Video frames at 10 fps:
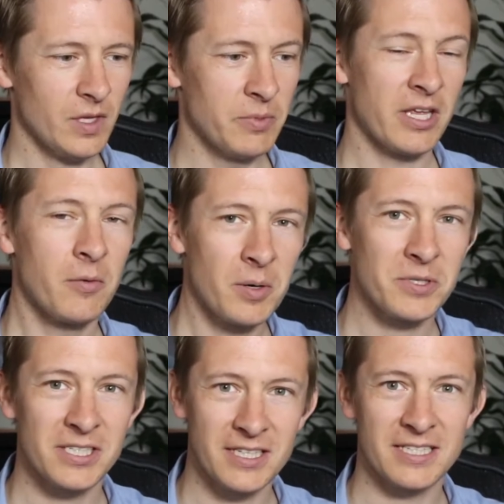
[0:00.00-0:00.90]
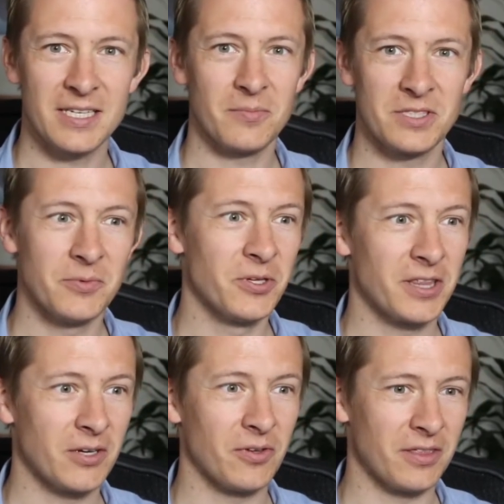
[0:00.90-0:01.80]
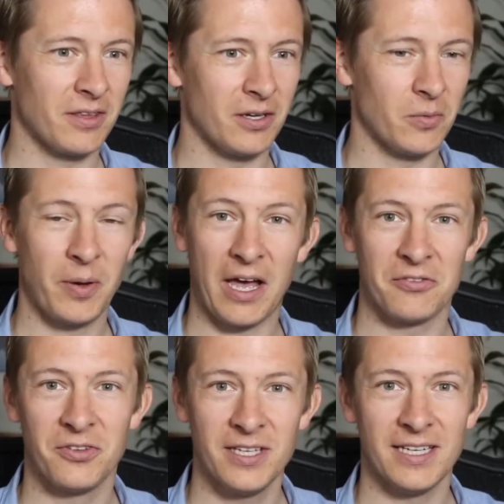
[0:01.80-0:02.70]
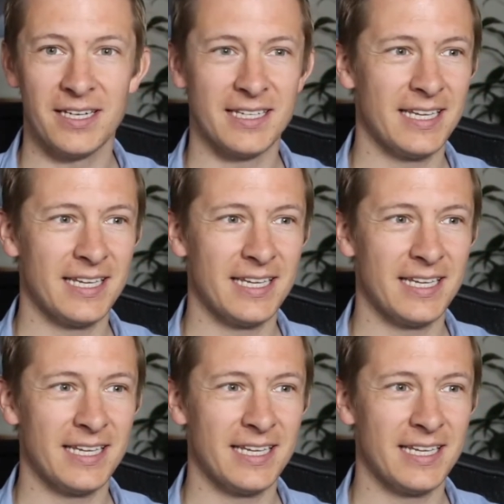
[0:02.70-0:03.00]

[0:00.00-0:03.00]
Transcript: then I remember seeing the similar thing with, Pat Flynn.